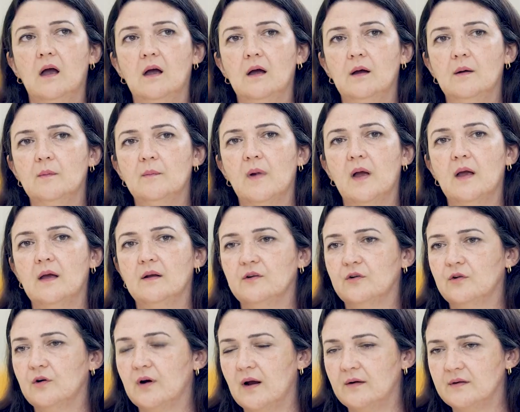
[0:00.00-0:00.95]

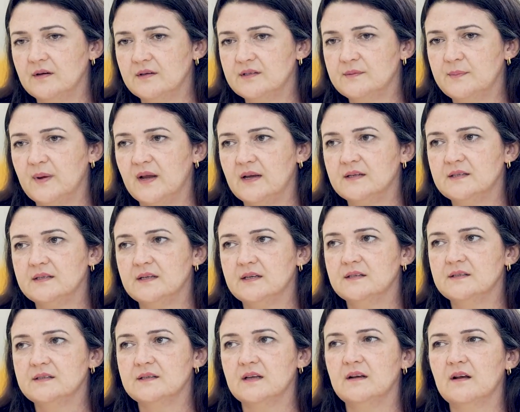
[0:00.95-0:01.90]
and crowded
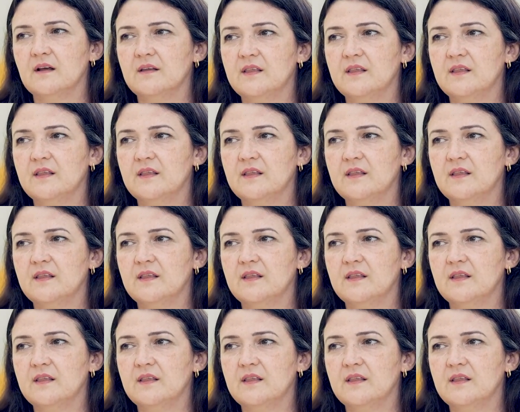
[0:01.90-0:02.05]
spaces. And I